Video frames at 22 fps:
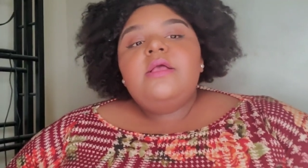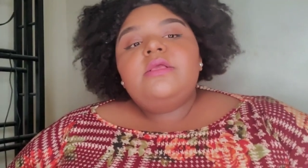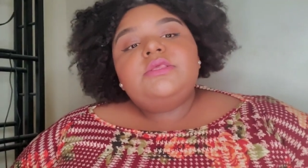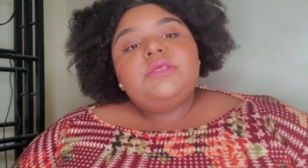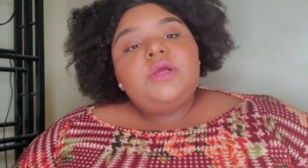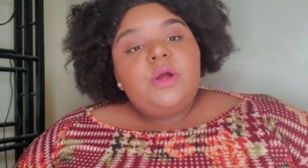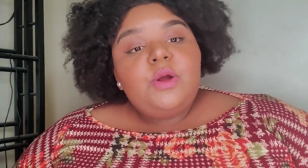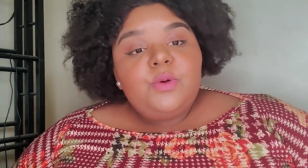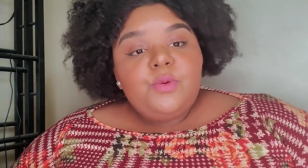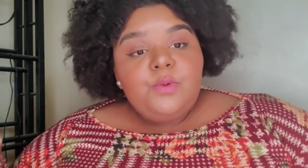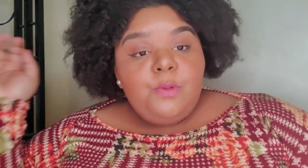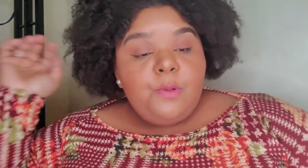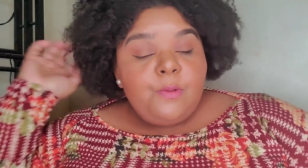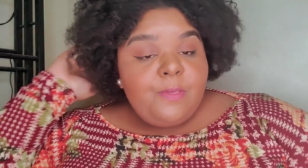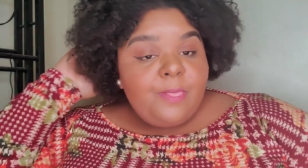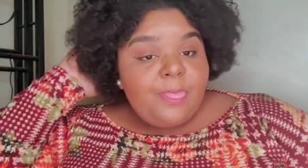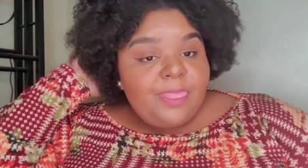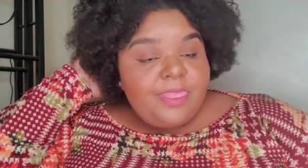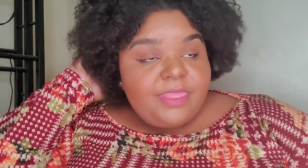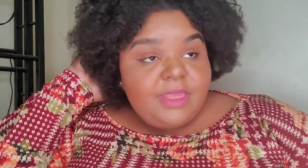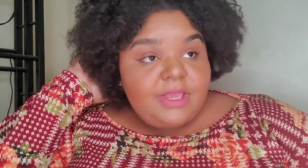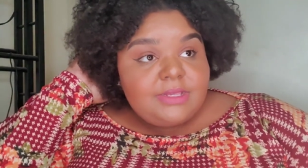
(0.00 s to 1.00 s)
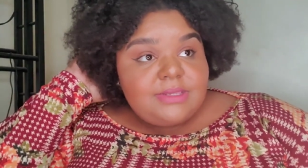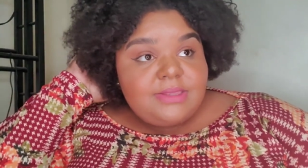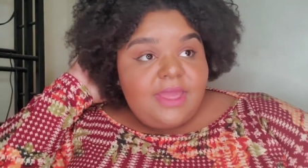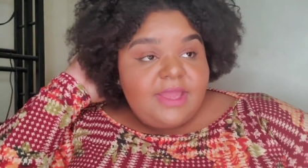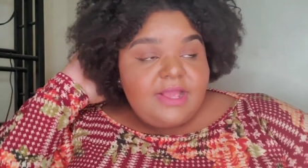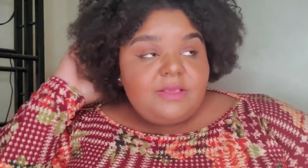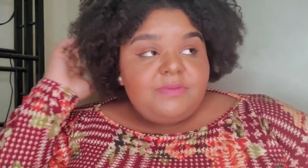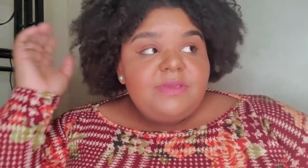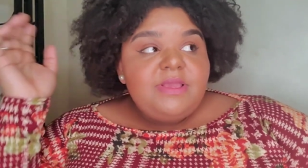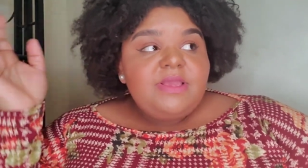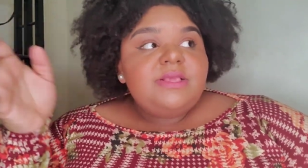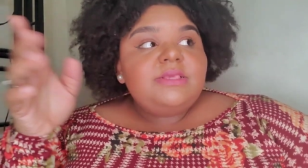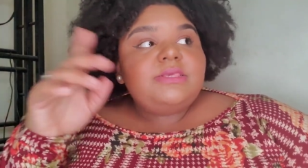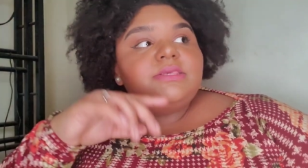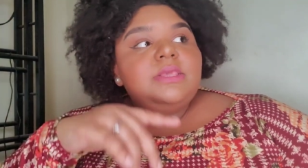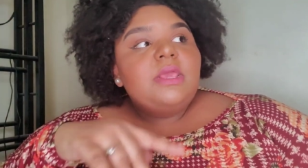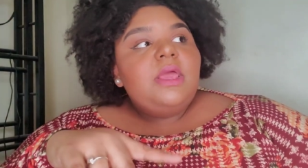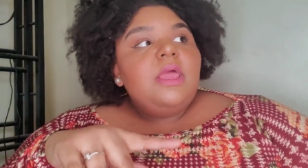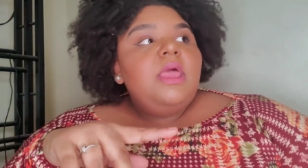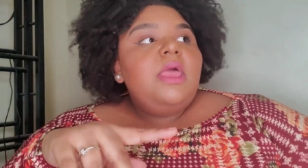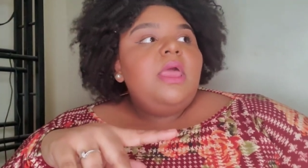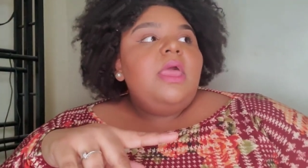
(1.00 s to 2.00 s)
So this next
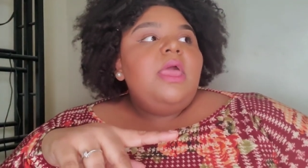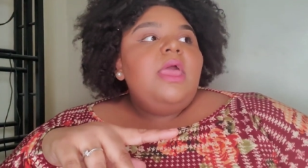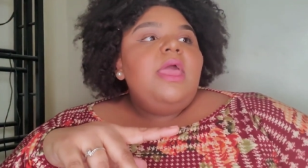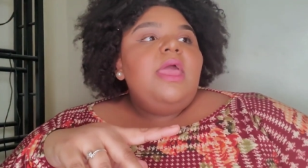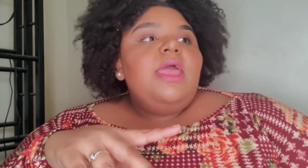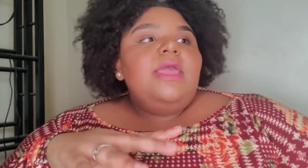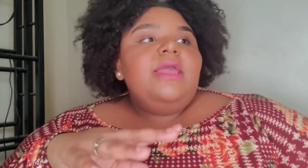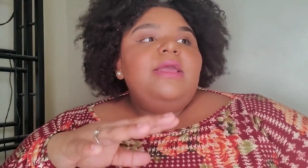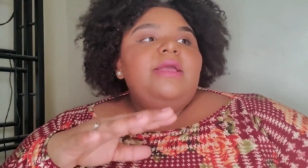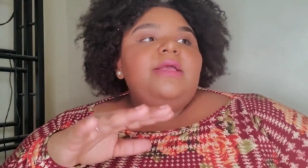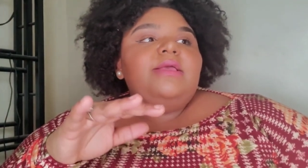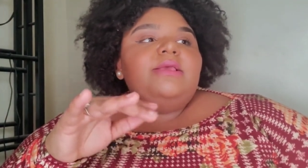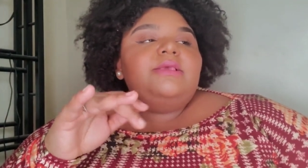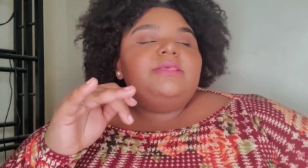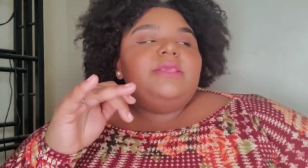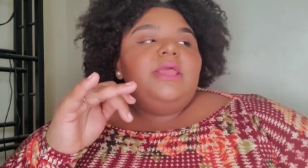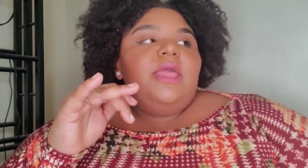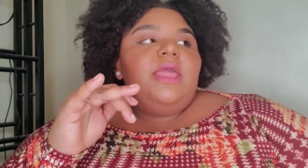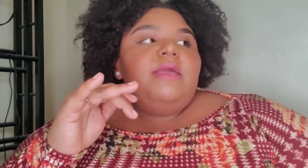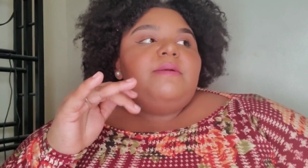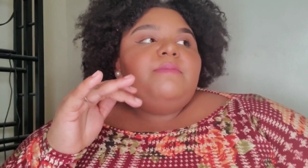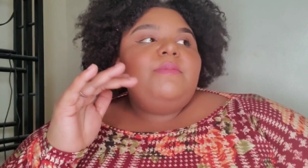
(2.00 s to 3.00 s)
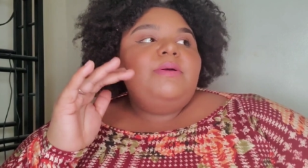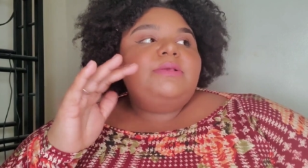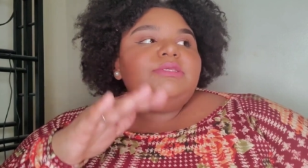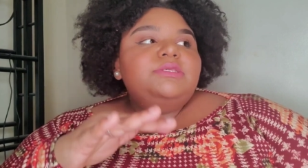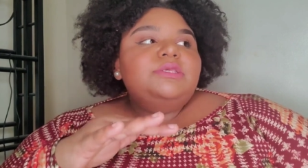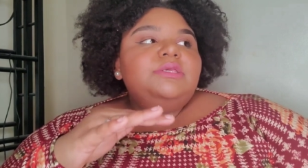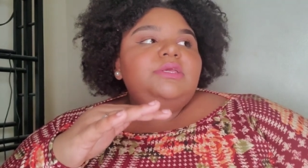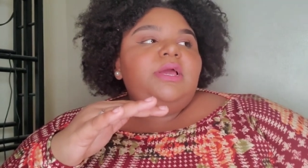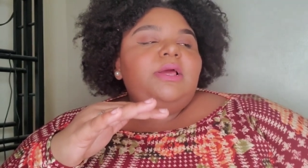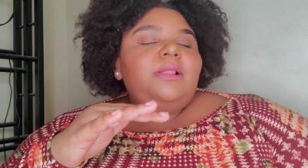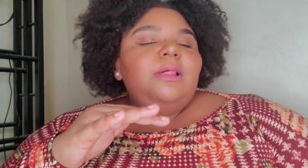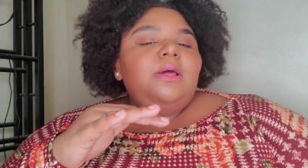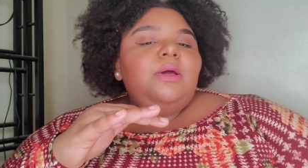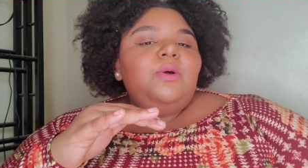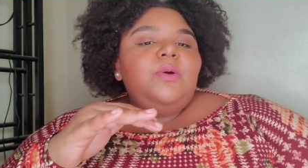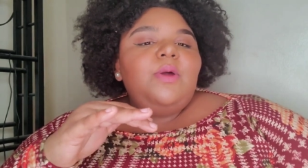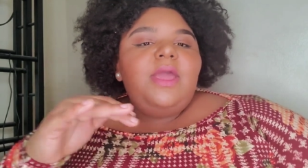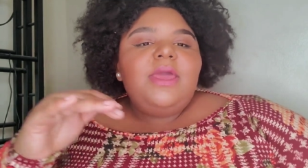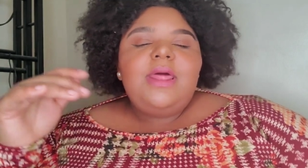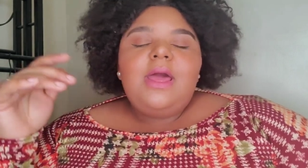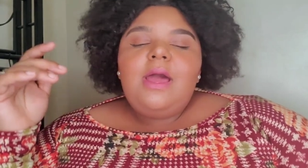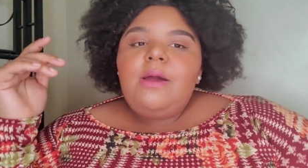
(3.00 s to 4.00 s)
piece is a mustard
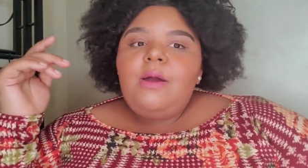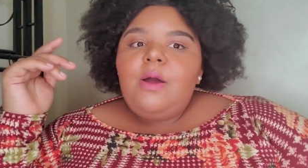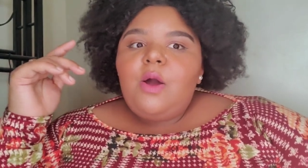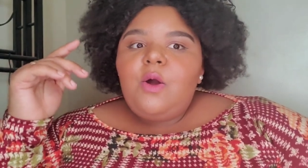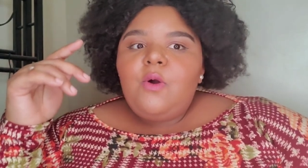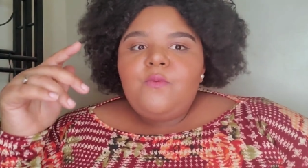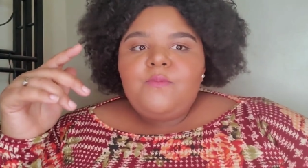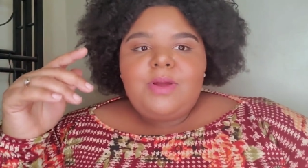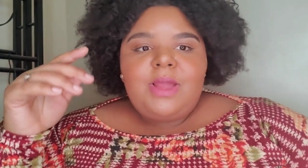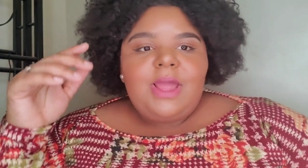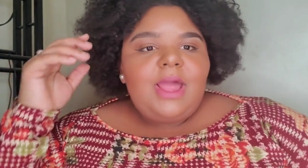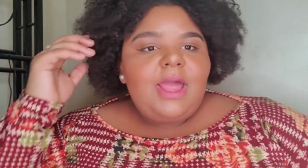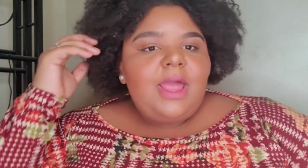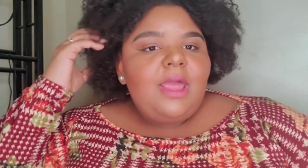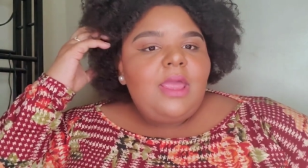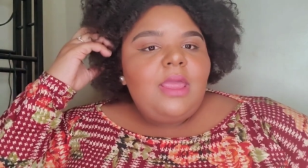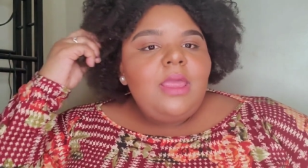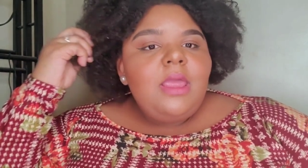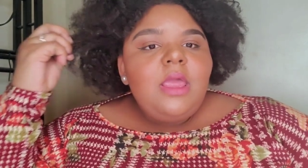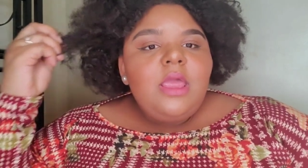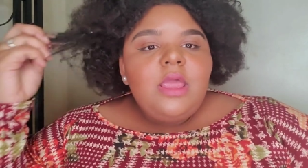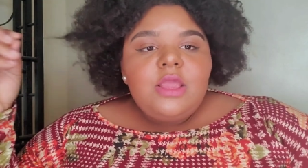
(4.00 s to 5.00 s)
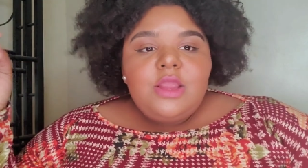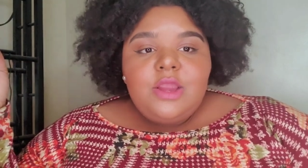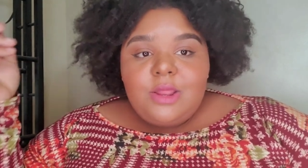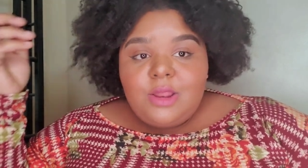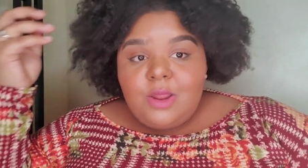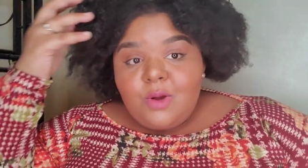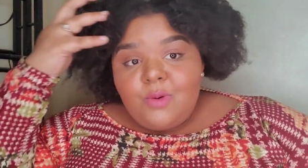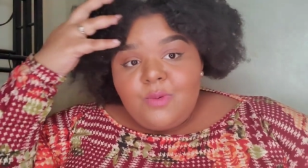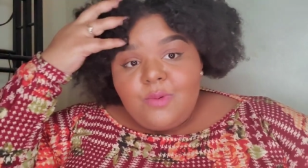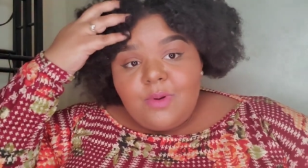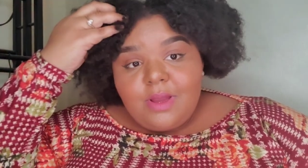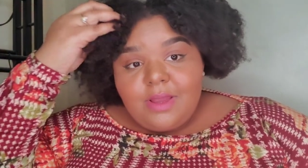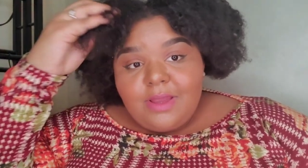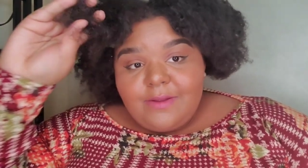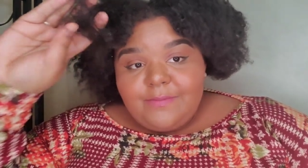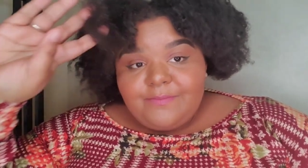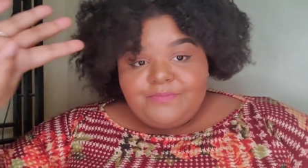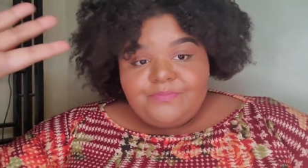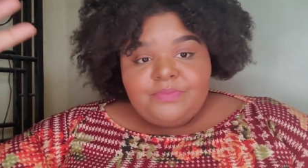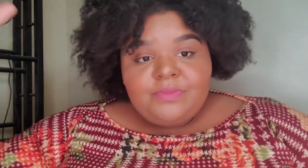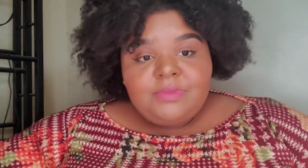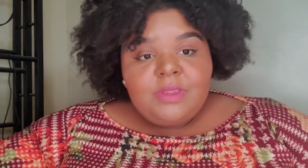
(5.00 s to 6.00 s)
yellow, and I, oh my god, you know
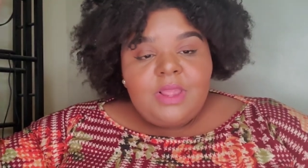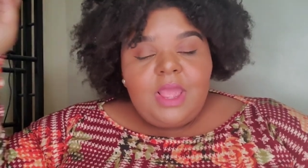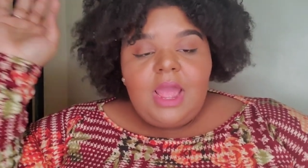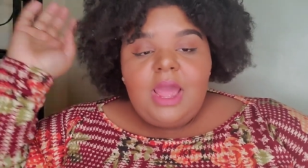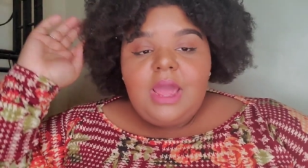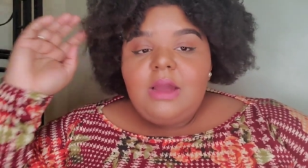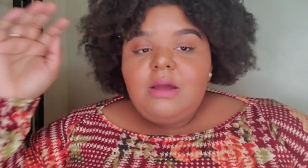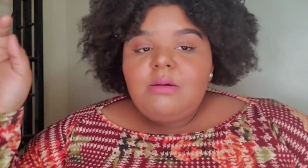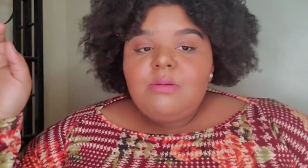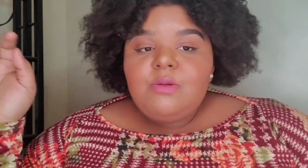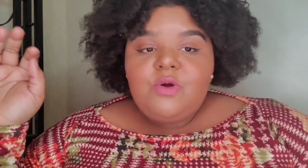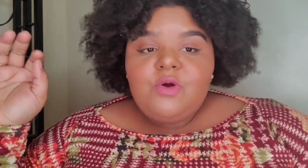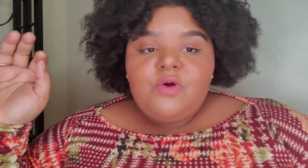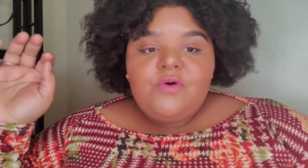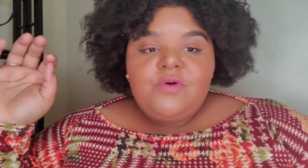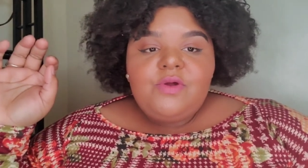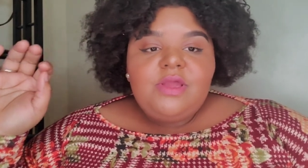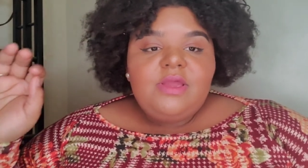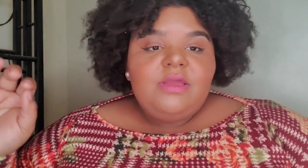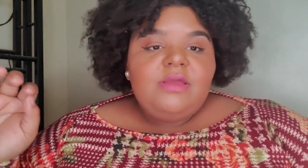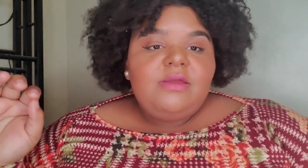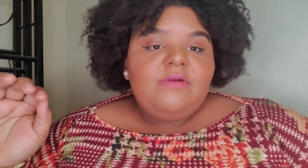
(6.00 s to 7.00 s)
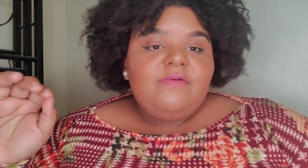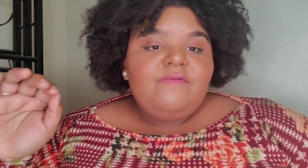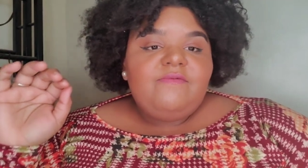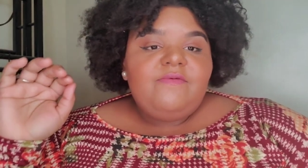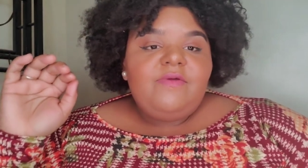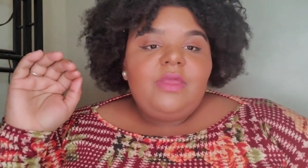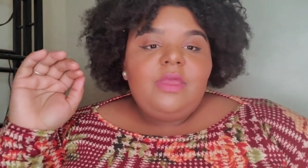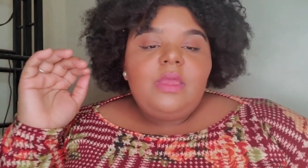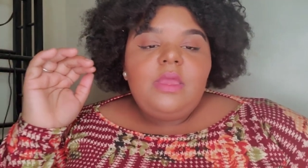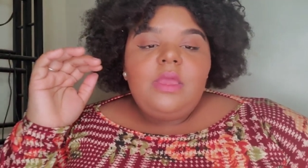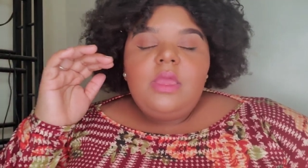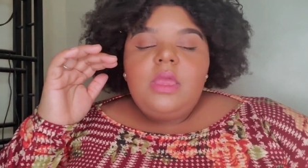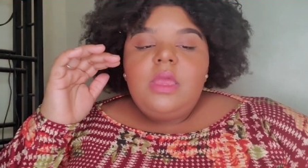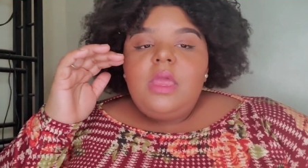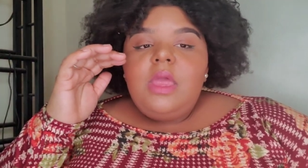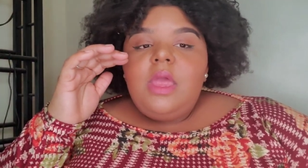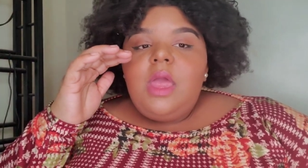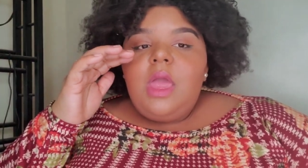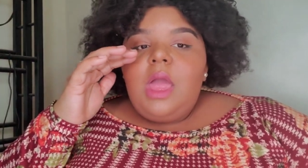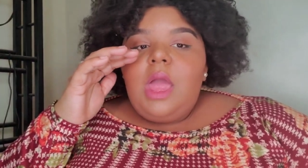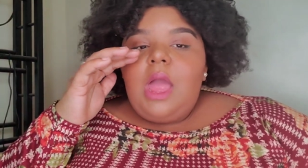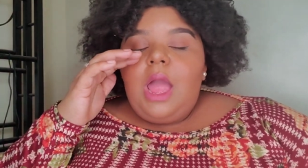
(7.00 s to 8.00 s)
what? I don't know if
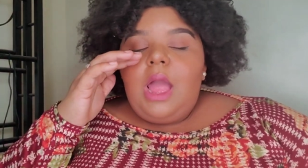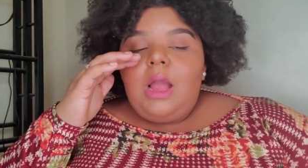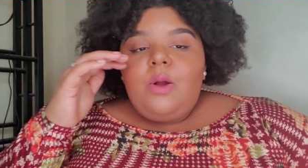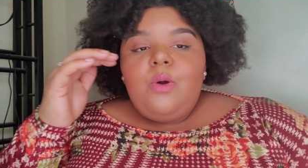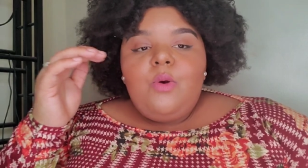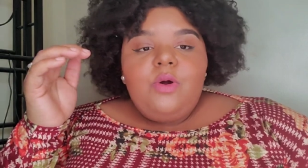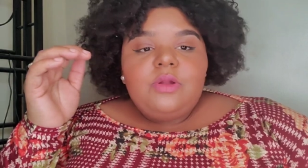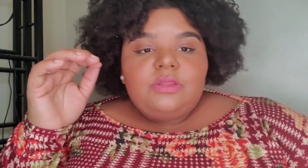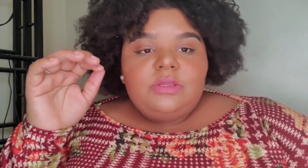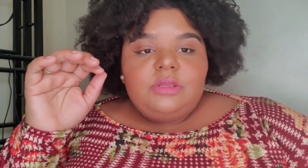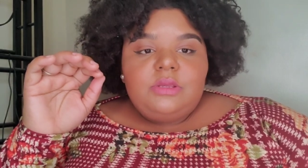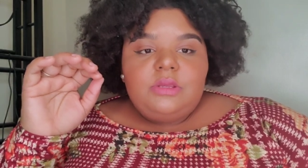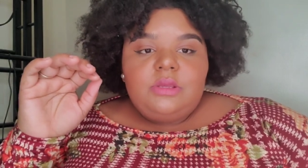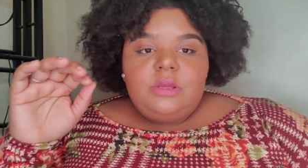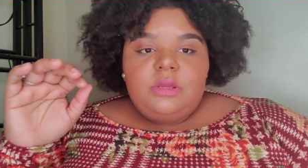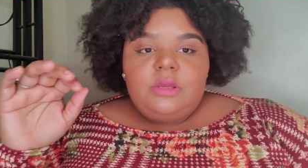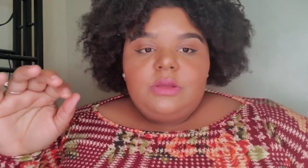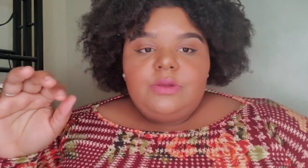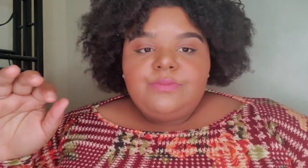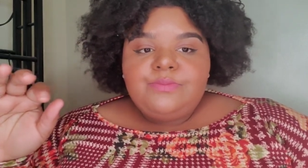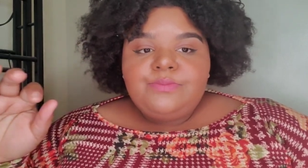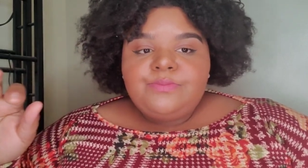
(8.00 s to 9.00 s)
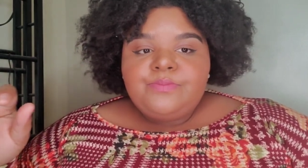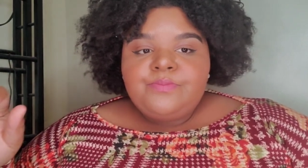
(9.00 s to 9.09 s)
I caught the